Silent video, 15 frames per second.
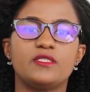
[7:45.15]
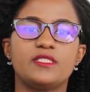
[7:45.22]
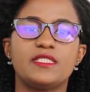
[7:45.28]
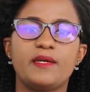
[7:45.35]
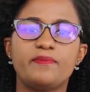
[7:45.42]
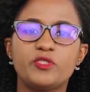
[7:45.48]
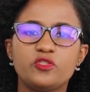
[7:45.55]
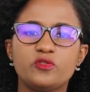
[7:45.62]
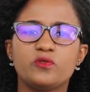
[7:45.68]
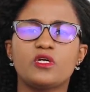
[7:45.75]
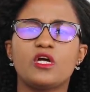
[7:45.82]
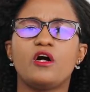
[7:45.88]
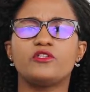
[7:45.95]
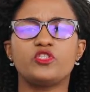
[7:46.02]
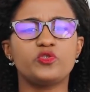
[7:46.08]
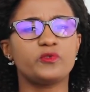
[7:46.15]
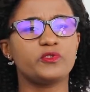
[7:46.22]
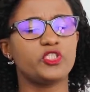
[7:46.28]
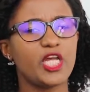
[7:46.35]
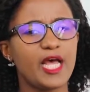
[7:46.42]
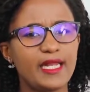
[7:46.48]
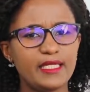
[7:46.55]
Conceptual cultural
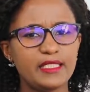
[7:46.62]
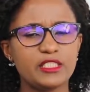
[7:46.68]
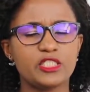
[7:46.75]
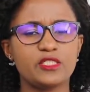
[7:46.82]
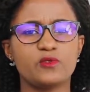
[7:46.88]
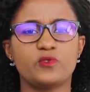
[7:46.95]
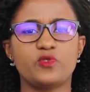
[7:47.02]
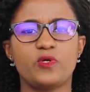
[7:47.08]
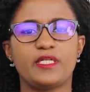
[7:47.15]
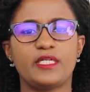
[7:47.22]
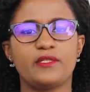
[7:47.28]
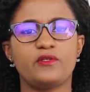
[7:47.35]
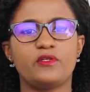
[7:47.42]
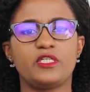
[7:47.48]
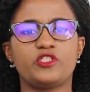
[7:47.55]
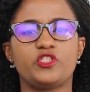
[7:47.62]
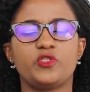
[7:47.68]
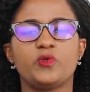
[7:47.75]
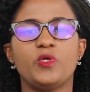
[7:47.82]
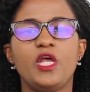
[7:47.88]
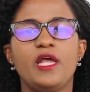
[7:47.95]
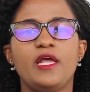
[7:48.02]
challenge is also another
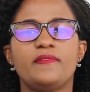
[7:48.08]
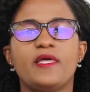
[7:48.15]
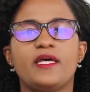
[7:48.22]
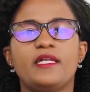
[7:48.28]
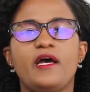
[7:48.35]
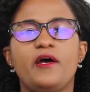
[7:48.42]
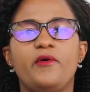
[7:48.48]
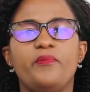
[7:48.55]
issue that